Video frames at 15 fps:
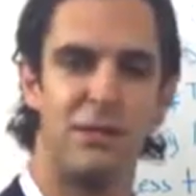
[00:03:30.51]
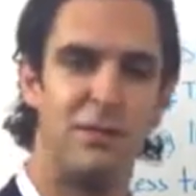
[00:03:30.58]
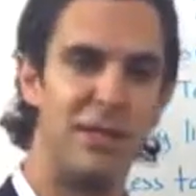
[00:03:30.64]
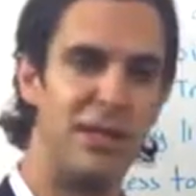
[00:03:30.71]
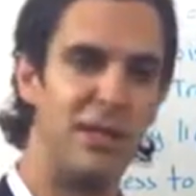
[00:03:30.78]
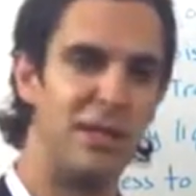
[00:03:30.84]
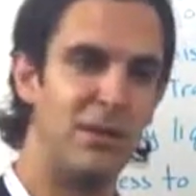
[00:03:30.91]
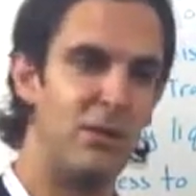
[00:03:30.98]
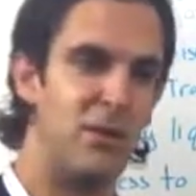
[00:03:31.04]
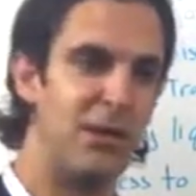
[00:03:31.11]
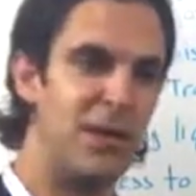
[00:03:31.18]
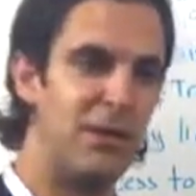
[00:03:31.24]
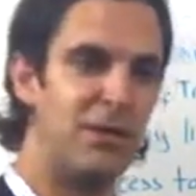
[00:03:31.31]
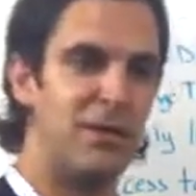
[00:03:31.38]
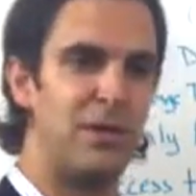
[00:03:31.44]
meaning
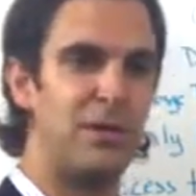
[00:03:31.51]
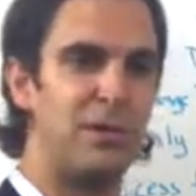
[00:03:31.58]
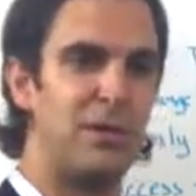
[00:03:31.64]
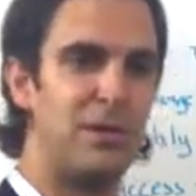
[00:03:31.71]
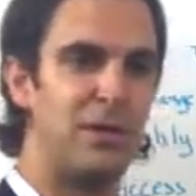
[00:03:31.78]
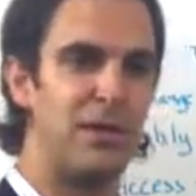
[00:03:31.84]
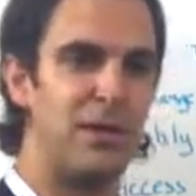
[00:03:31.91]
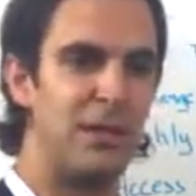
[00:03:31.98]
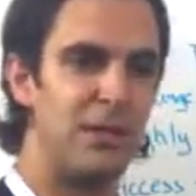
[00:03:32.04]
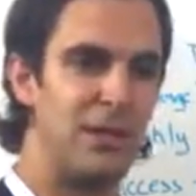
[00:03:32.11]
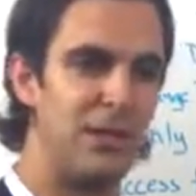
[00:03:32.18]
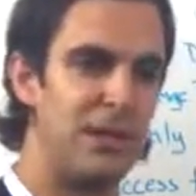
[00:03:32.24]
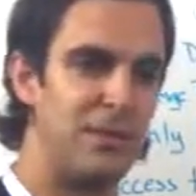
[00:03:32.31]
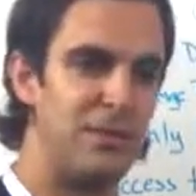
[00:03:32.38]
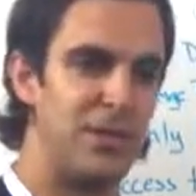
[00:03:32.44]
without the ability
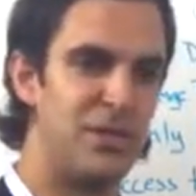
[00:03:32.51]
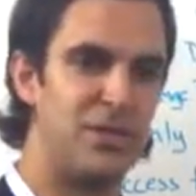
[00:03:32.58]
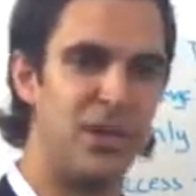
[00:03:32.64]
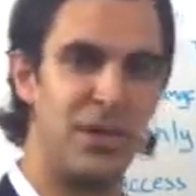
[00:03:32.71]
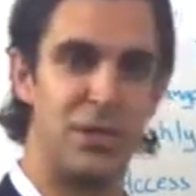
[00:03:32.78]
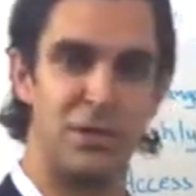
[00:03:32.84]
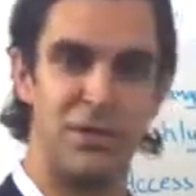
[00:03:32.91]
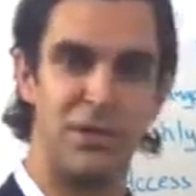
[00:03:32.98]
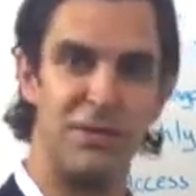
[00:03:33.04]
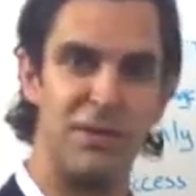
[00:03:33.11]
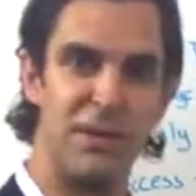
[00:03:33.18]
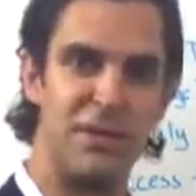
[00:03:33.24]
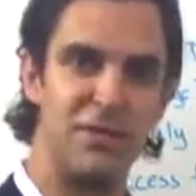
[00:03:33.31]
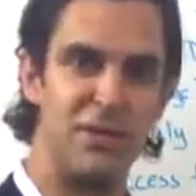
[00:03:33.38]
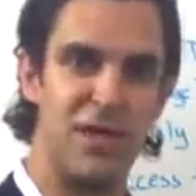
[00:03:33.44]
to trade
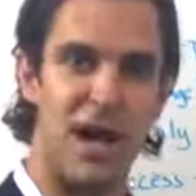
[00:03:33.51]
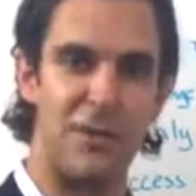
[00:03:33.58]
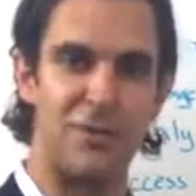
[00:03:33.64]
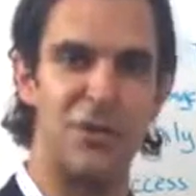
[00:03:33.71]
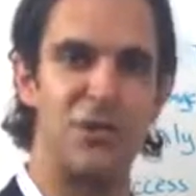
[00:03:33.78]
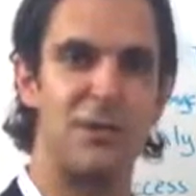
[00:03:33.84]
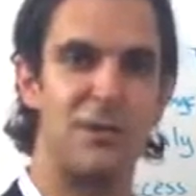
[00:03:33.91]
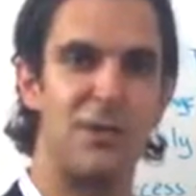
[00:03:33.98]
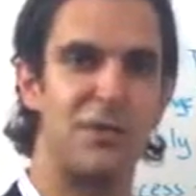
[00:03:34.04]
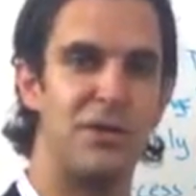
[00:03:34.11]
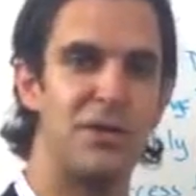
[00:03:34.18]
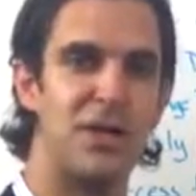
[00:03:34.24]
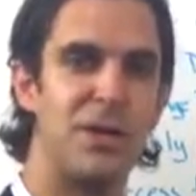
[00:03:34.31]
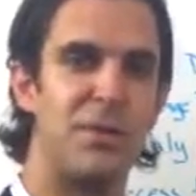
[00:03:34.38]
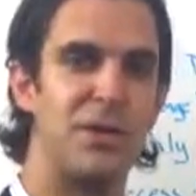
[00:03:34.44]
derivatives and options around
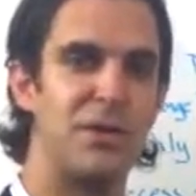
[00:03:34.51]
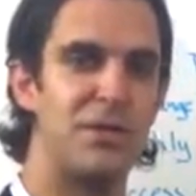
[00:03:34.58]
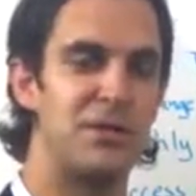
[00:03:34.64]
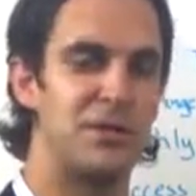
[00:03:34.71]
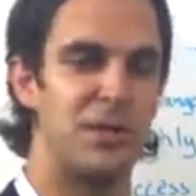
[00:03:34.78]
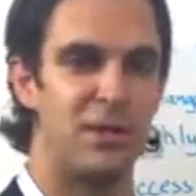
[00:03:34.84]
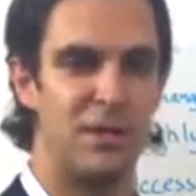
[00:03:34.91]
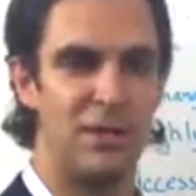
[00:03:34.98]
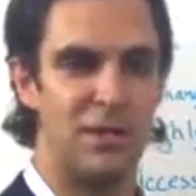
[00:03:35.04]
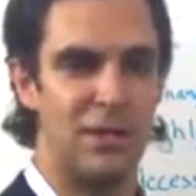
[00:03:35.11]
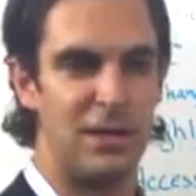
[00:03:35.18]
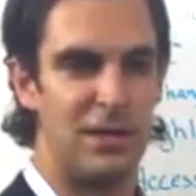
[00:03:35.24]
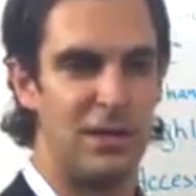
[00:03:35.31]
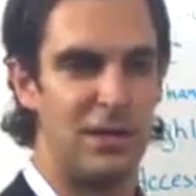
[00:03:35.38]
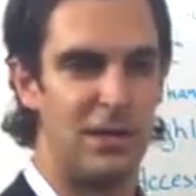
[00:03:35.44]
these companies
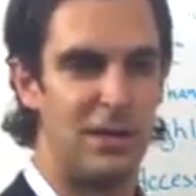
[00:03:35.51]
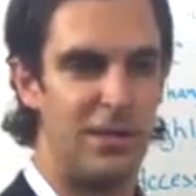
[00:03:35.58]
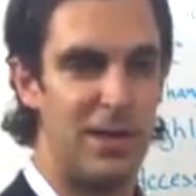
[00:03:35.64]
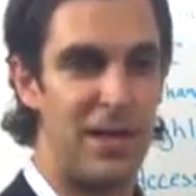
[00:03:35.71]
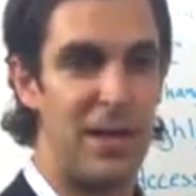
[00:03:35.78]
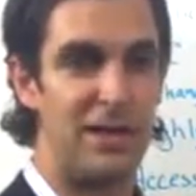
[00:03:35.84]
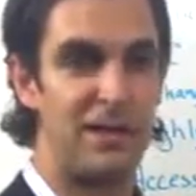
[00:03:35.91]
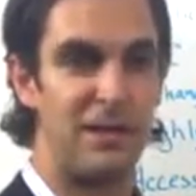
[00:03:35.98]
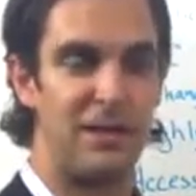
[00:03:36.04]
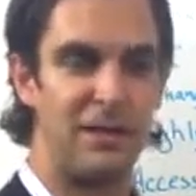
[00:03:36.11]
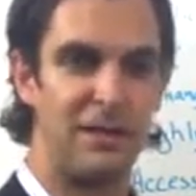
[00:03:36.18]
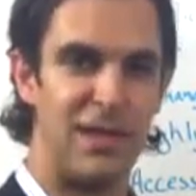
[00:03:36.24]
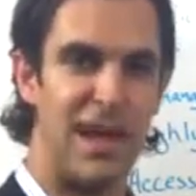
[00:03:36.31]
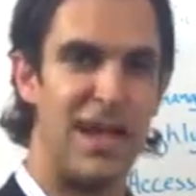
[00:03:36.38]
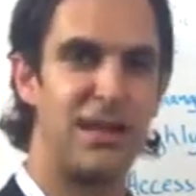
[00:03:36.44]
and the
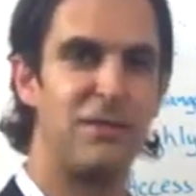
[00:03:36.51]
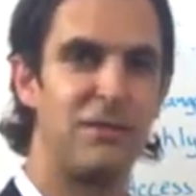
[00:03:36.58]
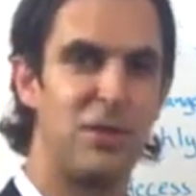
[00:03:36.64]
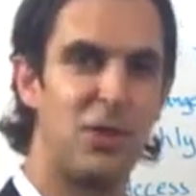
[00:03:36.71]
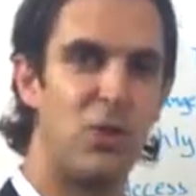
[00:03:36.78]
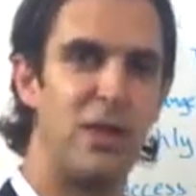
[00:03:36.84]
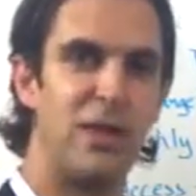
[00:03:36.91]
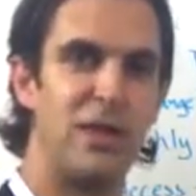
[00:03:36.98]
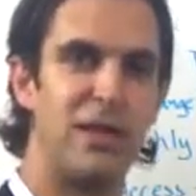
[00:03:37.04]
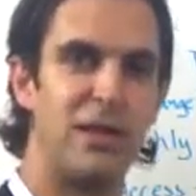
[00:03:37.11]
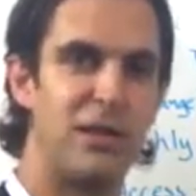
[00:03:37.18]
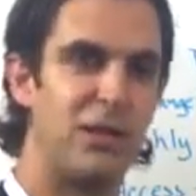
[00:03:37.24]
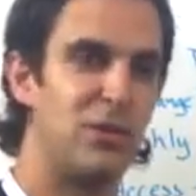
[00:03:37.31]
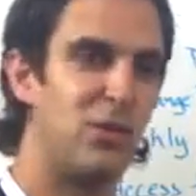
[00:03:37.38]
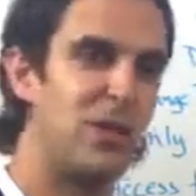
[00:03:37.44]
lack of liquidity,
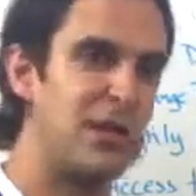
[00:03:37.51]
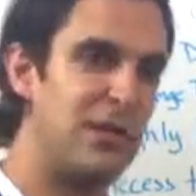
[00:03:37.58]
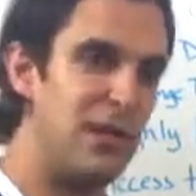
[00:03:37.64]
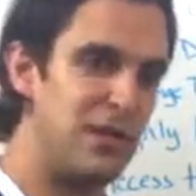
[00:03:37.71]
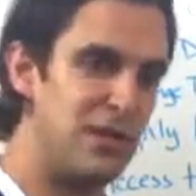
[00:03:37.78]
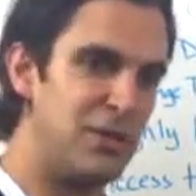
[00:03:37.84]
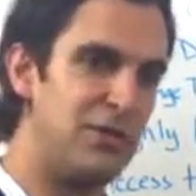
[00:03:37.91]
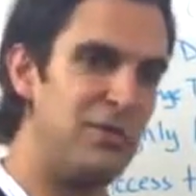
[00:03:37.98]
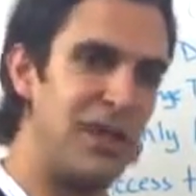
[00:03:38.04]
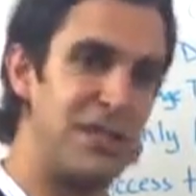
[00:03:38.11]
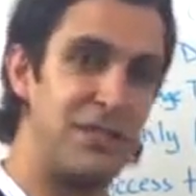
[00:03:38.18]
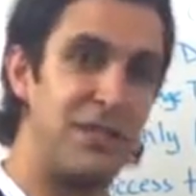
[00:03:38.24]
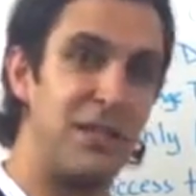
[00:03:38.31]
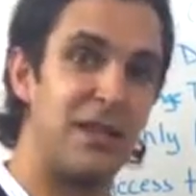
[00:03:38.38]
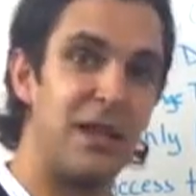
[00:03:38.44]
you really need to
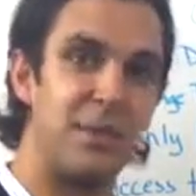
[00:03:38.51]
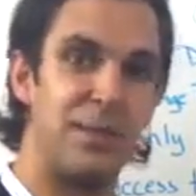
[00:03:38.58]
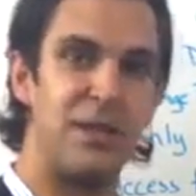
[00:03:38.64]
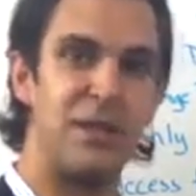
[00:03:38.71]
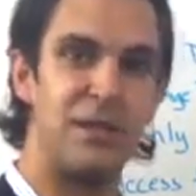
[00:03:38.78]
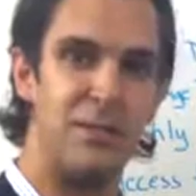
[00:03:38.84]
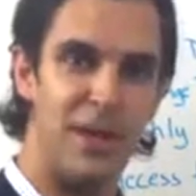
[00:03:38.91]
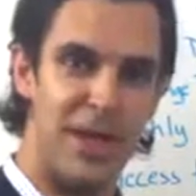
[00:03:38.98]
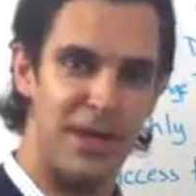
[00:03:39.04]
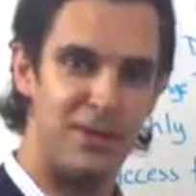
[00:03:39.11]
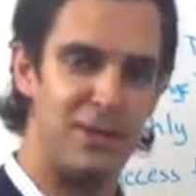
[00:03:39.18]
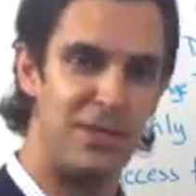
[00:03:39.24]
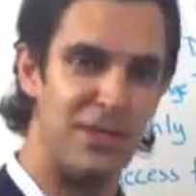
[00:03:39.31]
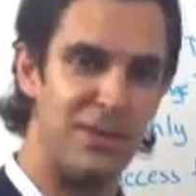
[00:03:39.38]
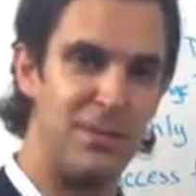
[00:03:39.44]
invest in the company, the
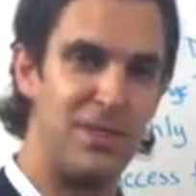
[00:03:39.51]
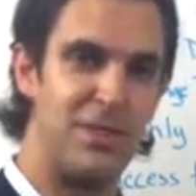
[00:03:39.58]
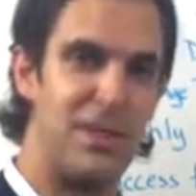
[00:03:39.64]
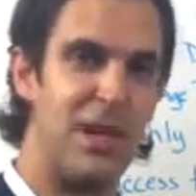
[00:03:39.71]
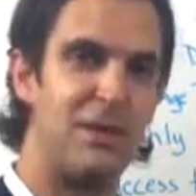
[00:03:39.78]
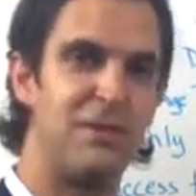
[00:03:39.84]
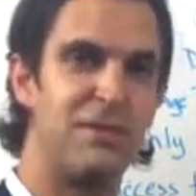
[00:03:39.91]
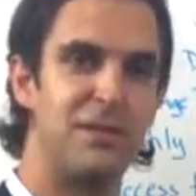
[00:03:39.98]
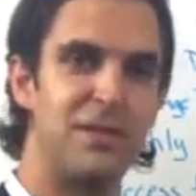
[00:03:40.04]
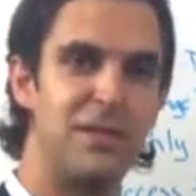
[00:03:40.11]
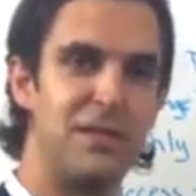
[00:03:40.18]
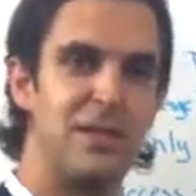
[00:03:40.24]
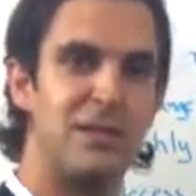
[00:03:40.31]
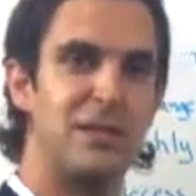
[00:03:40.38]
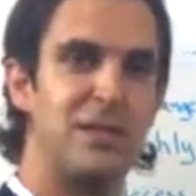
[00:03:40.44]
management team itself, and
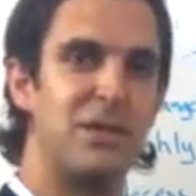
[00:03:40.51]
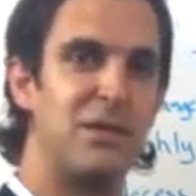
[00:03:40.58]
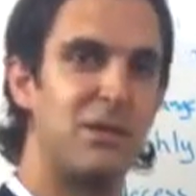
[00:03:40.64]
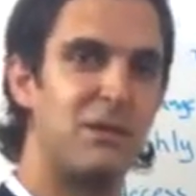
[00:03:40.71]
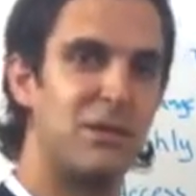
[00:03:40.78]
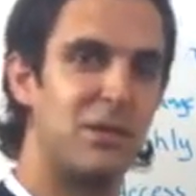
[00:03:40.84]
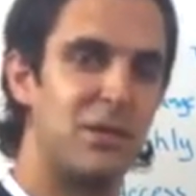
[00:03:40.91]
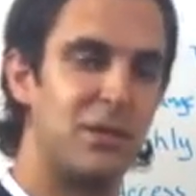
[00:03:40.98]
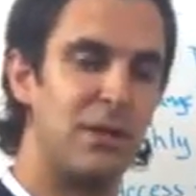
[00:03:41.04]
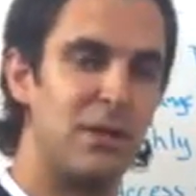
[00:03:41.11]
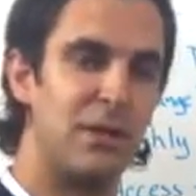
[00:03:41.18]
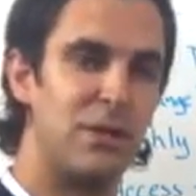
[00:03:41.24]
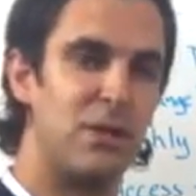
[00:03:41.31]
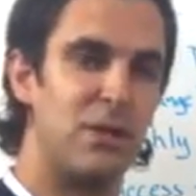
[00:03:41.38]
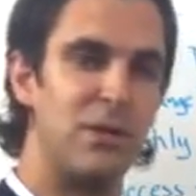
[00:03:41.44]
see things over
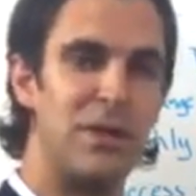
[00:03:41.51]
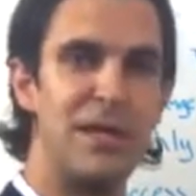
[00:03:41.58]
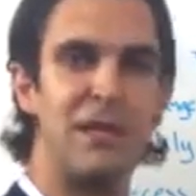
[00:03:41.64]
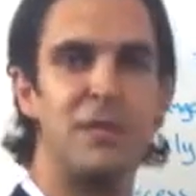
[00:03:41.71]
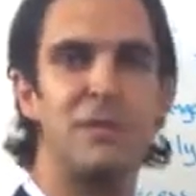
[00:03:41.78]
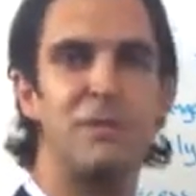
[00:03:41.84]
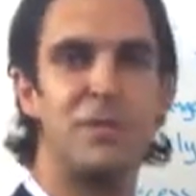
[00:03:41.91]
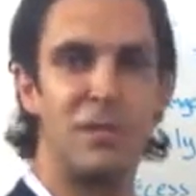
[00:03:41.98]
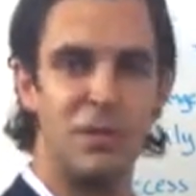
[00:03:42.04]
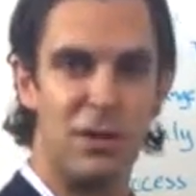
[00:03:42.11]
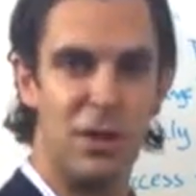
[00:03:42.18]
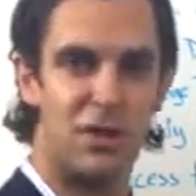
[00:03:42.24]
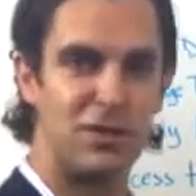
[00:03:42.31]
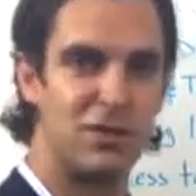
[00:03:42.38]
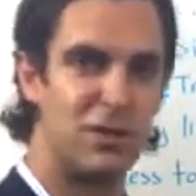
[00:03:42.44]
a more medium to
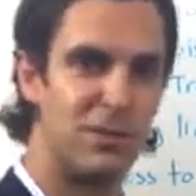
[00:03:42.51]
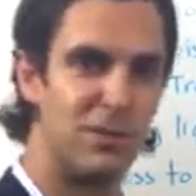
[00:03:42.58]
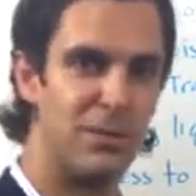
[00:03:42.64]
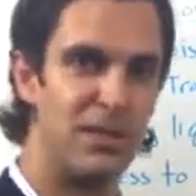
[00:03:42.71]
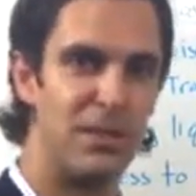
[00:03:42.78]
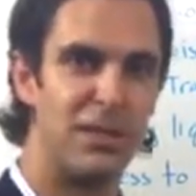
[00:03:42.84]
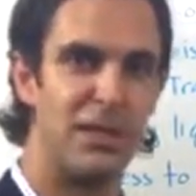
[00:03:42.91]
long-term